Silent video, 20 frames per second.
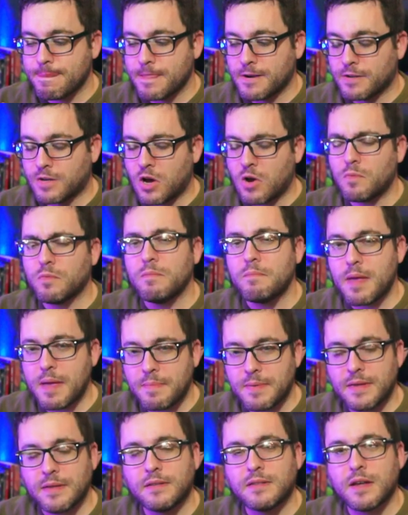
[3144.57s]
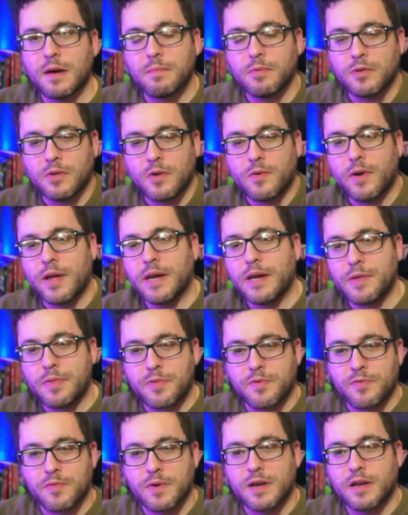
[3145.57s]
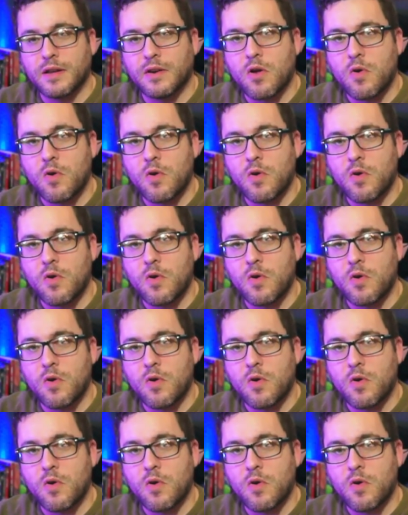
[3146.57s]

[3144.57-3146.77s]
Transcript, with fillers: go maybe 0083